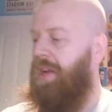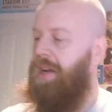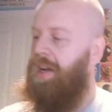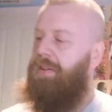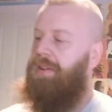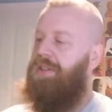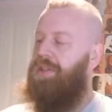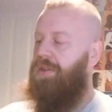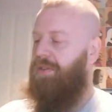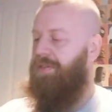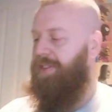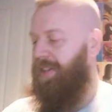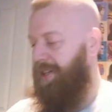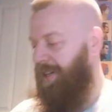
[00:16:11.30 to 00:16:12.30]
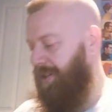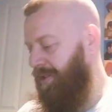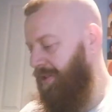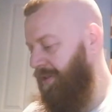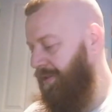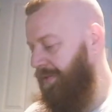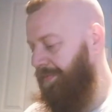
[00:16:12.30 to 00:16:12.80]
Let's go for
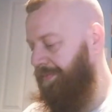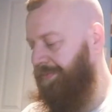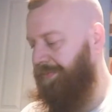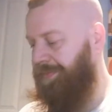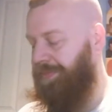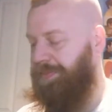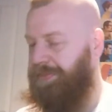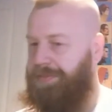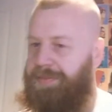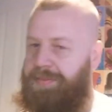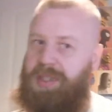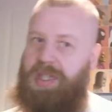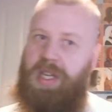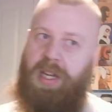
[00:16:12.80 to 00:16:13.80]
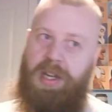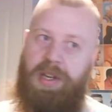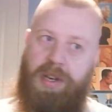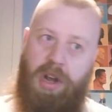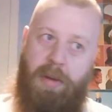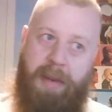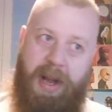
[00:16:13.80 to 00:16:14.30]
this.
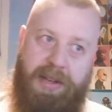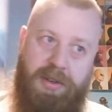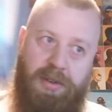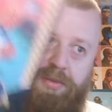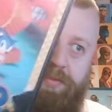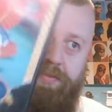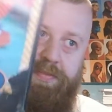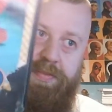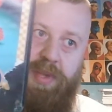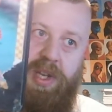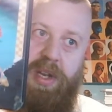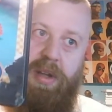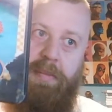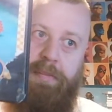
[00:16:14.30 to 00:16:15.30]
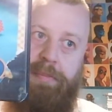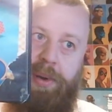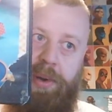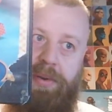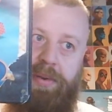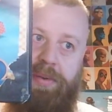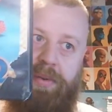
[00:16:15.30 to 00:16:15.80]
No manual, but
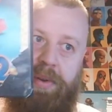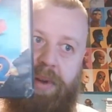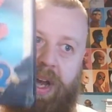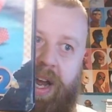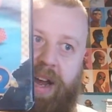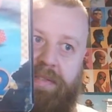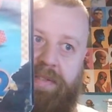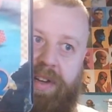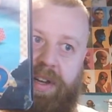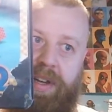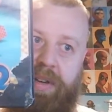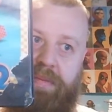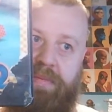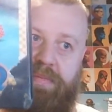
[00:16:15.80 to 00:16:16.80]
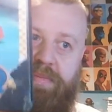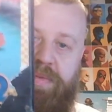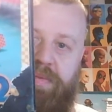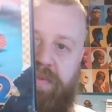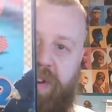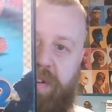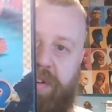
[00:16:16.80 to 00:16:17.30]
I have a very